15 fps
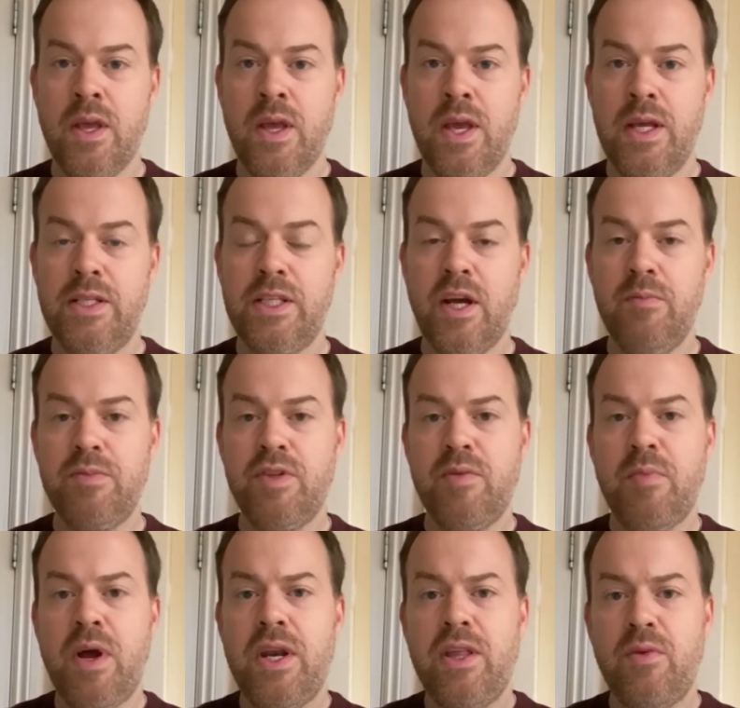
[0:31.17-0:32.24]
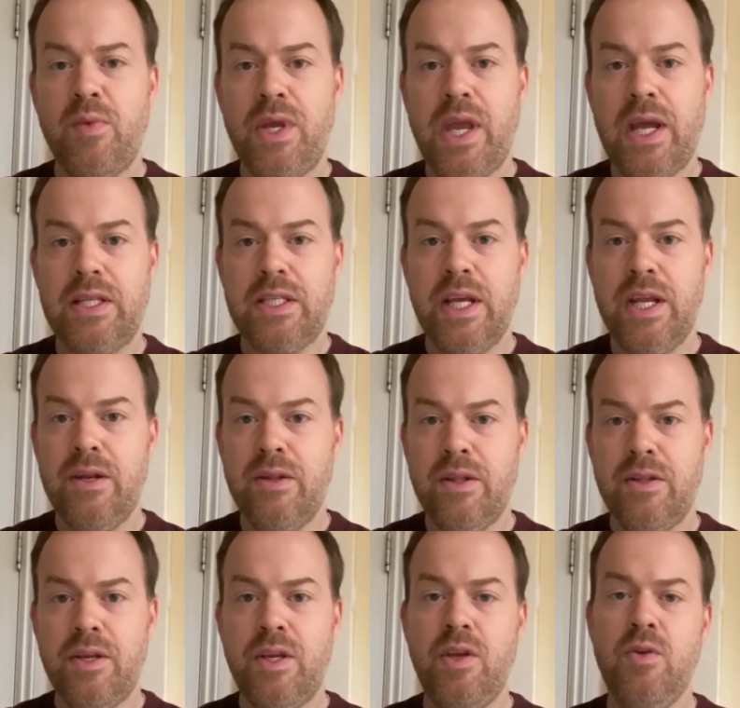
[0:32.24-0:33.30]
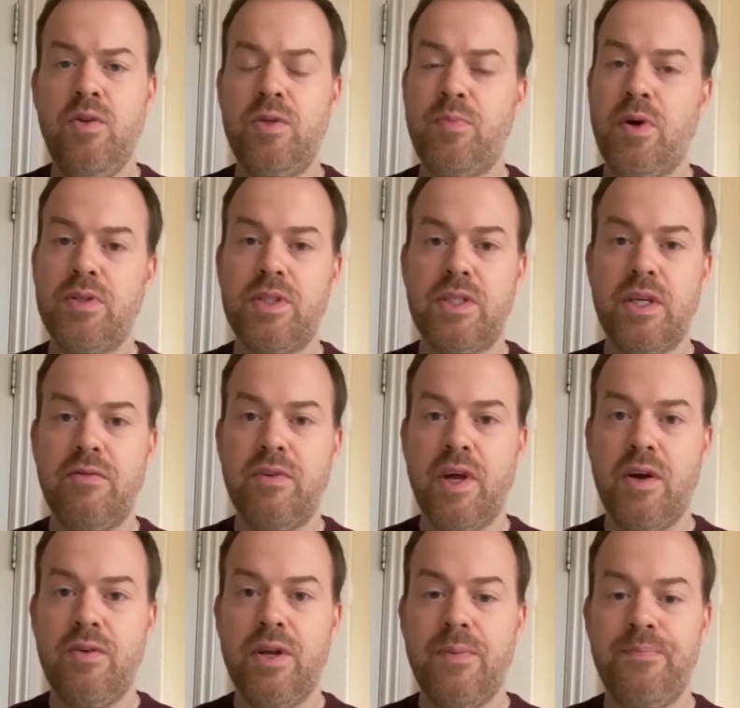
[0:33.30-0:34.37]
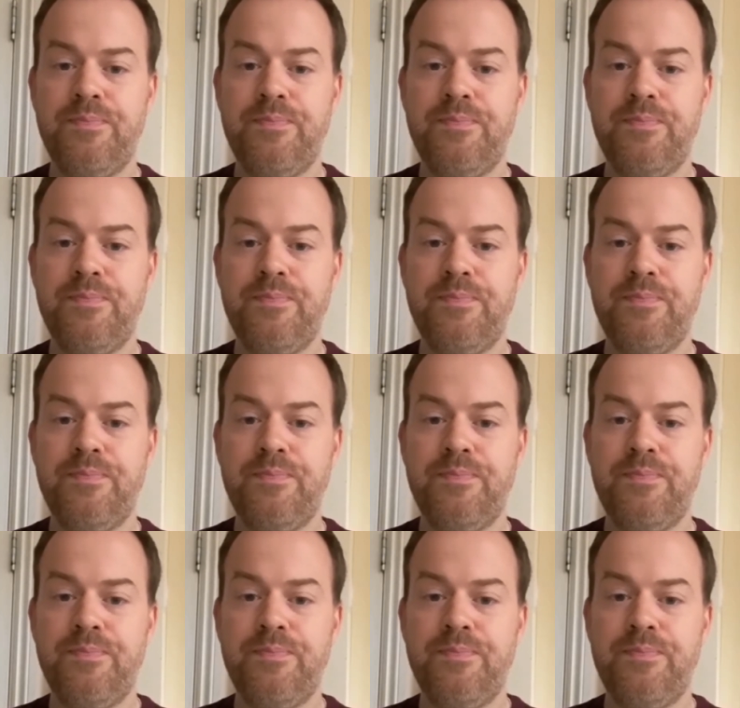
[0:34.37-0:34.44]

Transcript: In terms of the money that we get in, the huge positive note